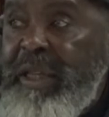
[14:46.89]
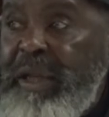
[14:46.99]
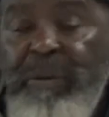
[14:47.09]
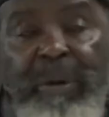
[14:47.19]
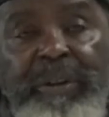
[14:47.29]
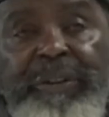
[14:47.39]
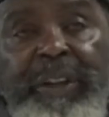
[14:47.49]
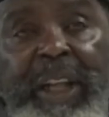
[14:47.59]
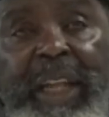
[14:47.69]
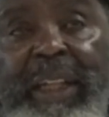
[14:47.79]
And worse
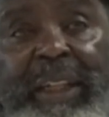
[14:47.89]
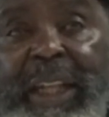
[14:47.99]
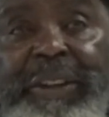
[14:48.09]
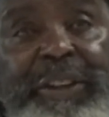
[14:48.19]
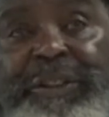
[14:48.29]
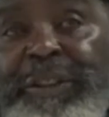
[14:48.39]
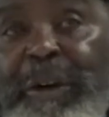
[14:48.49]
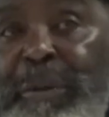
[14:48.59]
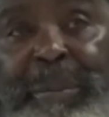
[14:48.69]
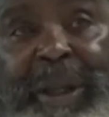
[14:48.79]
than that, they just
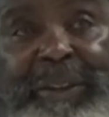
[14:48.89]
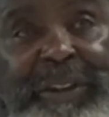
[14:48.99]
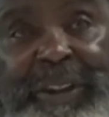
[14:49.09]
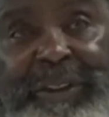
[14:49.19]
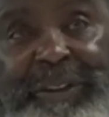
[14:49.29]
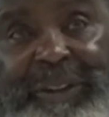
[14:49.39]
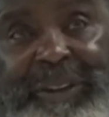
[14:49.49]
don't make sense.